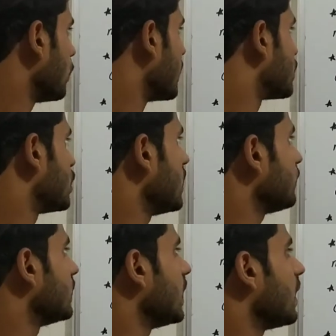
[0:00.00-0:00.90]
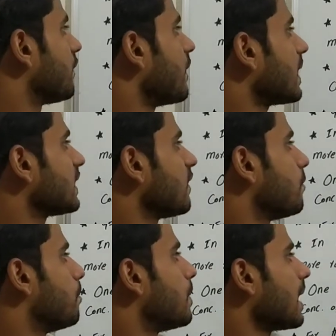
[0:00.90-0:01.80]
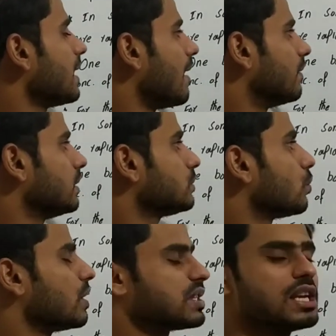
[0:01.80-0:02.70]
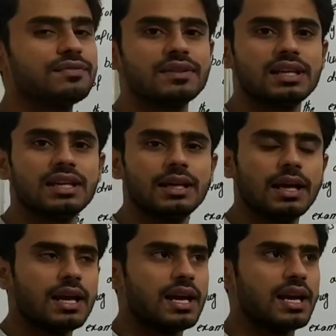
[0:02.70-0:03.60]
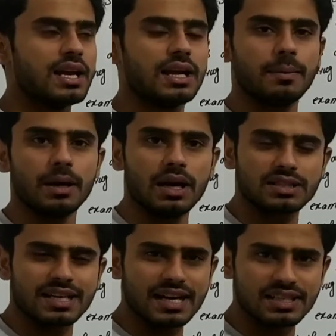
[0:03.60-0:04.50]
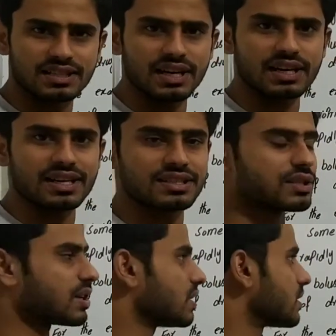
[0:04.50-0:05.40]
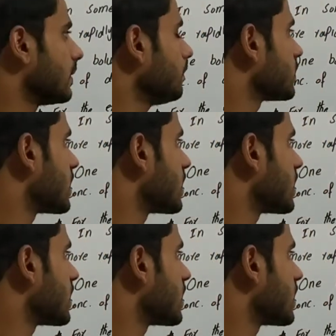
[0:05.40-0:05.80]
achieve the effective blood levels, to achieve the steady state concentration